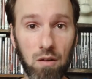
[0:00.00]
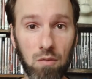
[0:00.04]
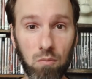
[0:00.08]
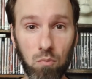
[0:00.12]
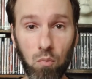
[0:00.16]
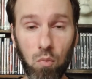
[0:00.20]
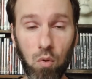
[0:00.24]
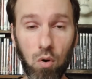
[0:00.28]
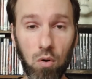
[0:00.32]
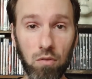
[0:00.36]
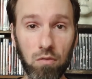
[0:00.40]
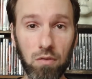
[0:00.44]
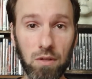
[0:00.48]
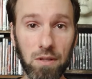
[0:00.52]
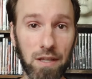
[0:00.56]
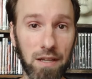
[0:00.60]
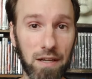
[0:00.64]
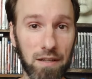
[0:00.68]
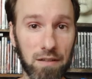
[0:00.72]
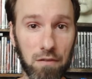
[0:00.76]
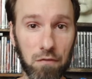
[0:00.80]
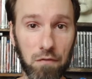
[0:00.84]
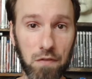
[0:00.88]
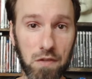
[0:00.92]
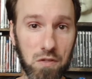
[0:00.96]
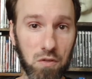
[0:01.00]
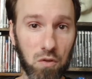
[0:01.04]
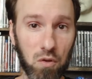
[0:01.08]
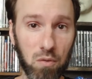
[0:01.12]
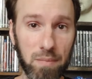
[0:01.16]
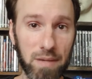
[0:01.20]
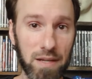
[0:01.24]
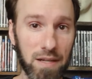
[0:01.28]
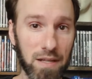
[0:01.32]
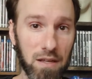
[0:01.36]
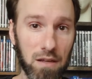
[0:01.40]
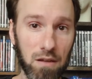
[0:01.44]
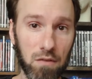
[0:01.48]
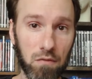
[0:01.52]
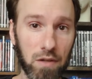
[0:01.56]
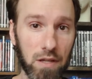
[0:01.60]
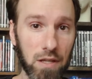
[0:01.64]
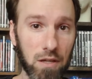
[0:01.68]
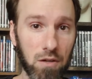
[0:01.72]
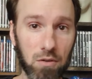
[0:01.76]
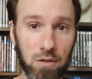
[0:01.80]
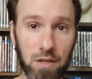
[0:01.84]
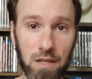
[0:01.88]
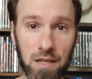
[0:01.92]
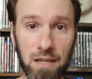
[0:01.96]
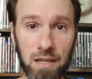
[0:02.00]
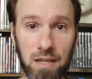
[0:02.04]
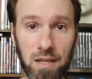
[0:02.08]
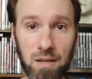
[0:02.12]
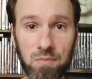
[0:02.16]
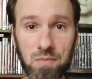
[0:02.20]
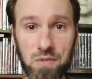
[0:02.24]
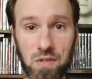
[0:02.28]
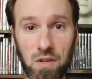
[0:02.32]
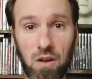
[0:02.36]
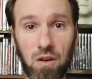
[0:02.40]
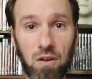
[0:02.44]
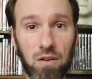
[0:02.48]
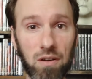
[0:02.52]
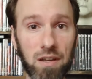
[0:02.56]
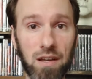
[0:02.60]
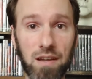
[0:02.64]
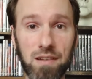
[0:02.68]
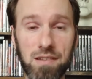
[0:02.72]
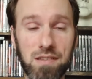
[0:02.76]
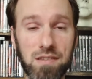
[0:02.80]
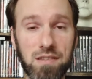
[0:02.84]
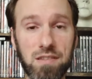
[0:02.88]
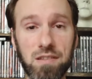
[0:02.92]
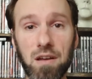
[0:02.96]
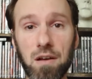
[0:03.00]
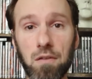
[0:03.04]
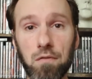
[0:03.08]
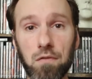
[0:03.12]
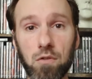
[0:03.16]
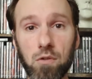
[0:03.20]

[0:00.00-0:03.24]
more related to physical media, video games, all kinds of stuff.